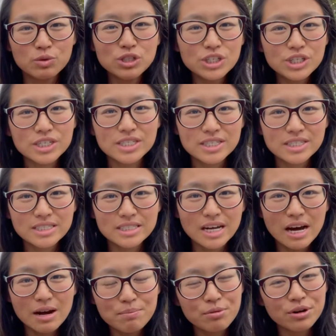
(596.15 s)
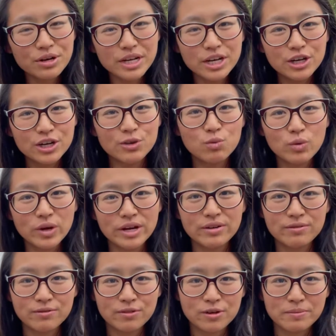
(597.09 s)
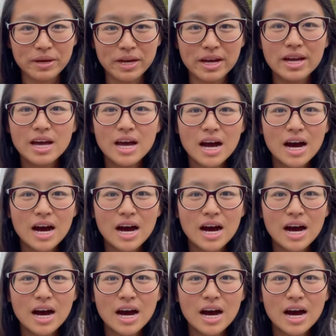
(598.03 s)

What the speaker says: which is a pretty good win for me.